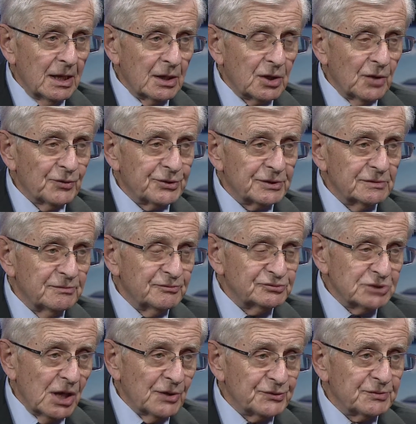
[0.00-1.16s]
gone to
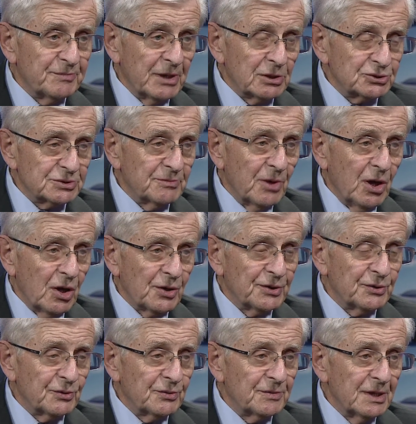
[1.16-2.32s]
France, Belgium,
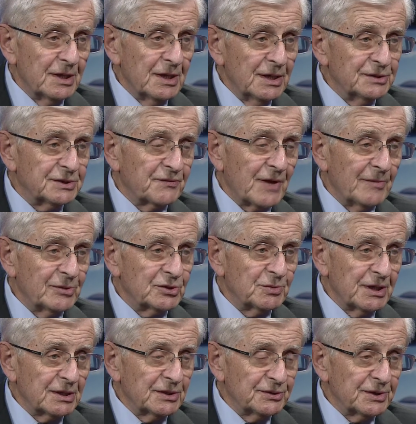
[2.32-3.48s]
Holland, instead of coming to
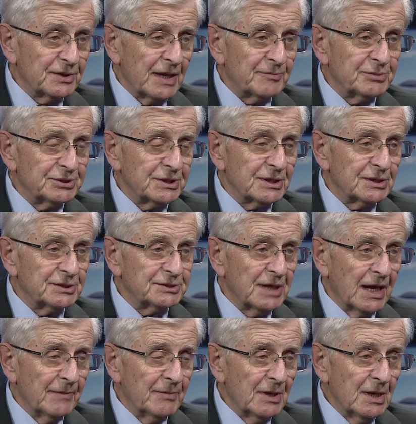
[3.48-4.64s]
England at that particular
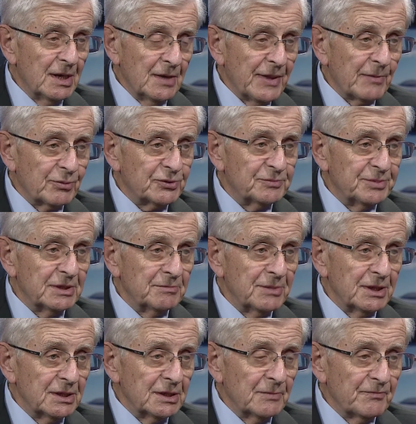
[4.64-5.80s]
time, that would have been
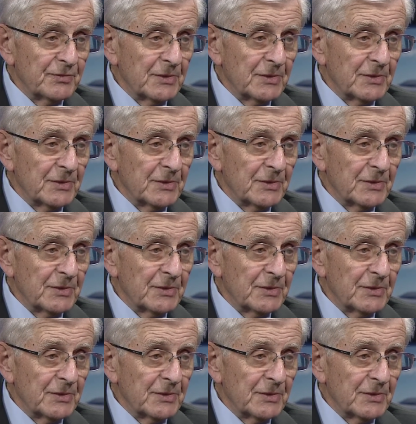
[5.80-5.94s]
me.